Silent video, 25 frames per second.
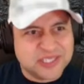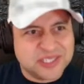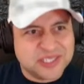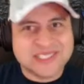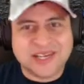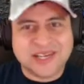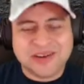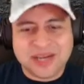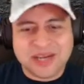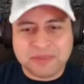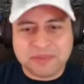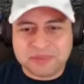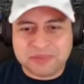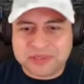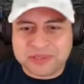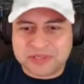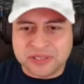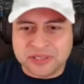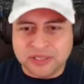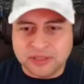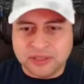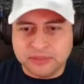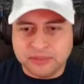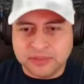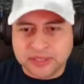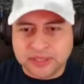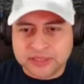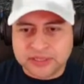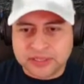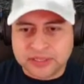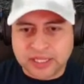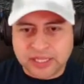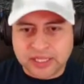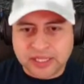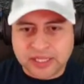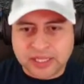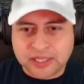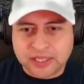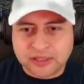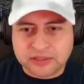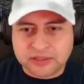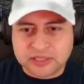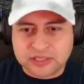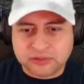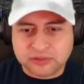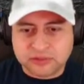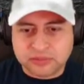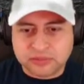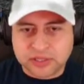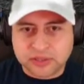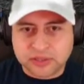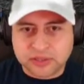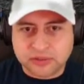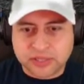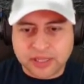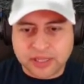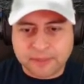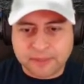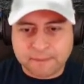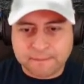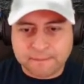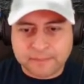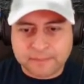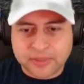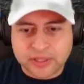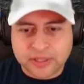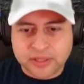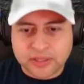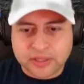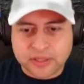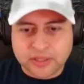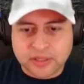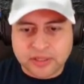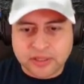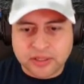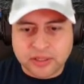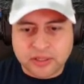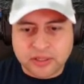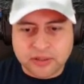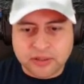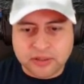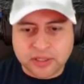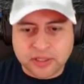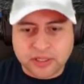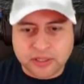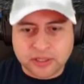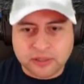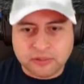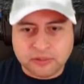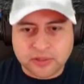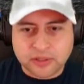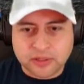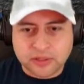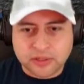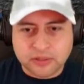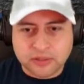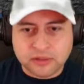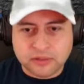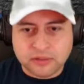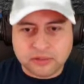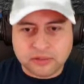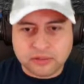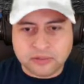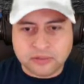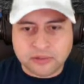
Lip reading: episode, but I can't conceivably do that. Okay, here we go.